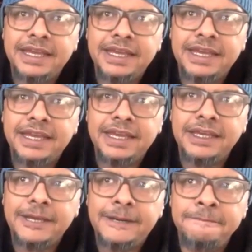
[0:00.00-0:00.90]
get this
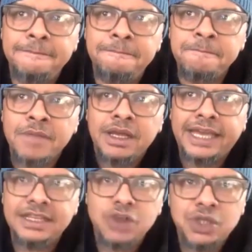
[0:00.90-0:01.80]
opportunity and
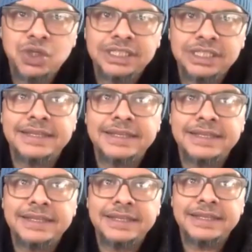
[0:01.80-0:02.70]
they make the
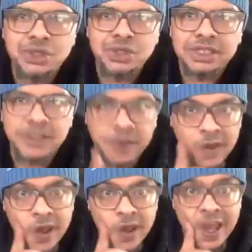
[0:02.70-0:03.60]
best of this
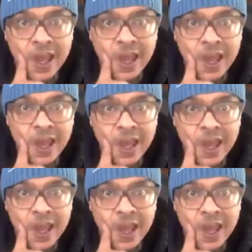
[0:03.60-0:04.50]
opportunity.
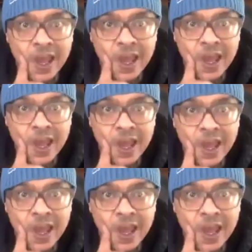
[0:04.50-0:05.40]
And I always
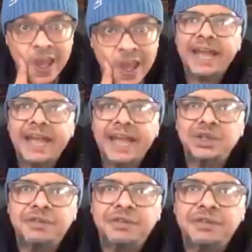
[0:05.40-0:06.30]
I'm trying
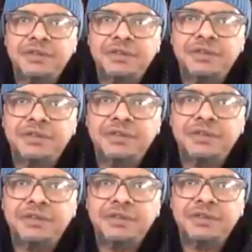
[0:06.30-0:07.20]
to figure
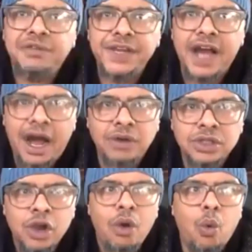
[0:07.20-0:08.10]
out what
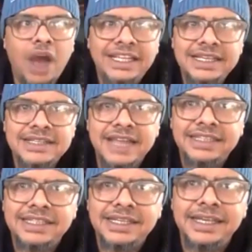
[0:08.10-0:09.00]
is that
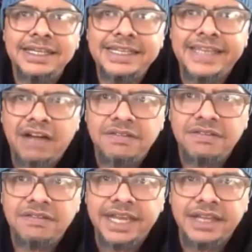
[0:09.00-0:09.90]
in Gelvandale
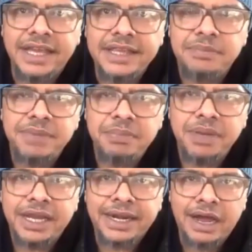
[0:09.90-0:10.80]
and the people
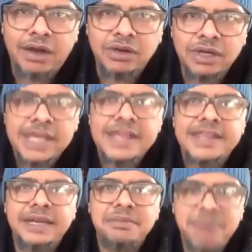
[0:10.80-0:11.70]
around that
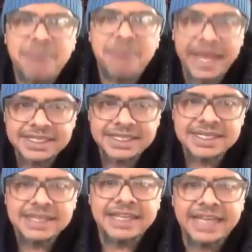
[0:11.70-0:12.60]
makes the
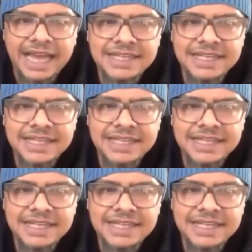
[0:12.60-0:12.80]
guys take these